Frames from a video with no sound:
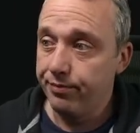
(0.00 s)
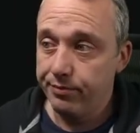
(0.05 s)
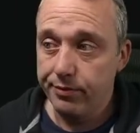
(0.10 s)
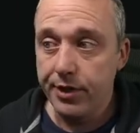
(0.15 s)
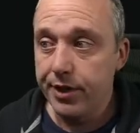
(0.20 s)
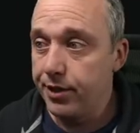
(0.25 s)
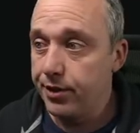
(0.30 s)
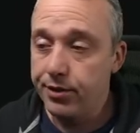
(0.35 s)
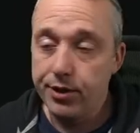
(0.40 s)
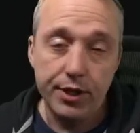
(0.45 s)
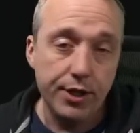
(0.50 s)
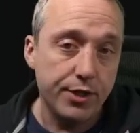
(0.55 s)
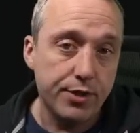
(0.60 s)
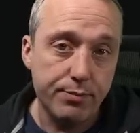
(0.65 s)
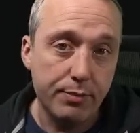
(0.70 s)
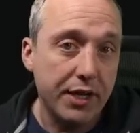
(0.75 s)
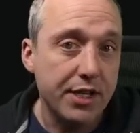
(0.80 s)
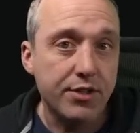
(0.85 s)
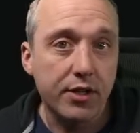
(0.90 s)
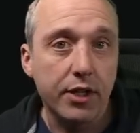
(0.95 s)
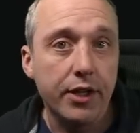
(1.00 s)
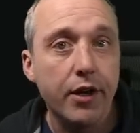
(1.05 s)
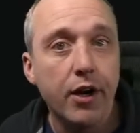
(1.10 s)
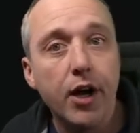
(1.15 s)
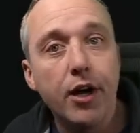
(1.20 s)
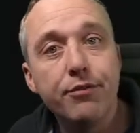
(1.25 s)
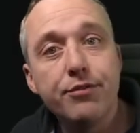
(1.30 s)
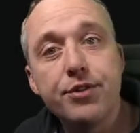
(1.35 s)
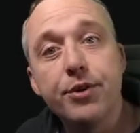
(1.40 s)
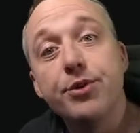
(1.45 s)
it, it's basically
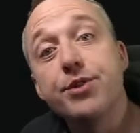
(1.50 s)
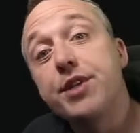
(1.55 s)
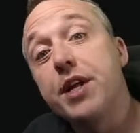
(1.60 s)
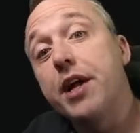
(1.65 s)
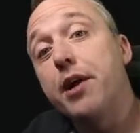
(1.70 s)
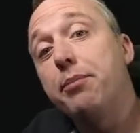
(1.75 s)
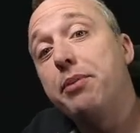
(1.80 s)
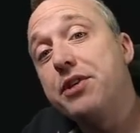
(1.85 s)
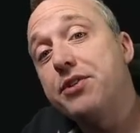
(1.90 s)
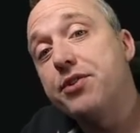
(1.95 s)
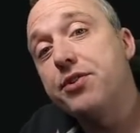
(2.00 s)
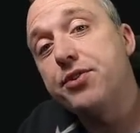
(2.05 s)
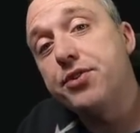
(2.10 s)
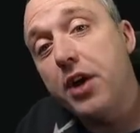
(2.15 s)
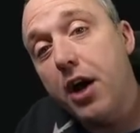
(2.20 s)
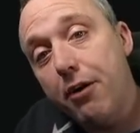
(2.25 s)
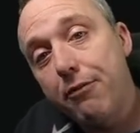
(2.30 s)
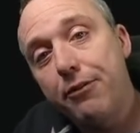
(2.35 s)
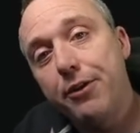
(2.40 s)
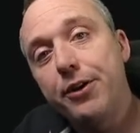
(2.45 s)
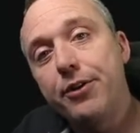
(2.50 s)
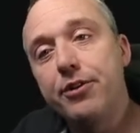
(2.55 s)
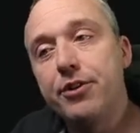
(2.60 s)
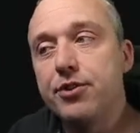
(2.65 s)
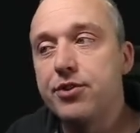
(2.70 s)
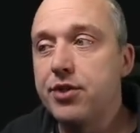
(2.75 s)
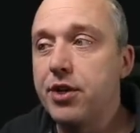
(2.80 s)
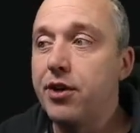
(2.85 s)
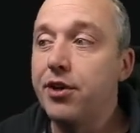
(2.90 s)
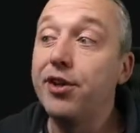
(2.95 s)
off. So it's not a piece of software you're
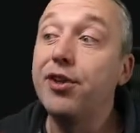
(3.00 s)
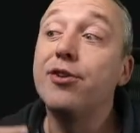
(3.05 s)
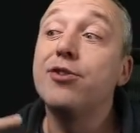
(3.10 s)
installing,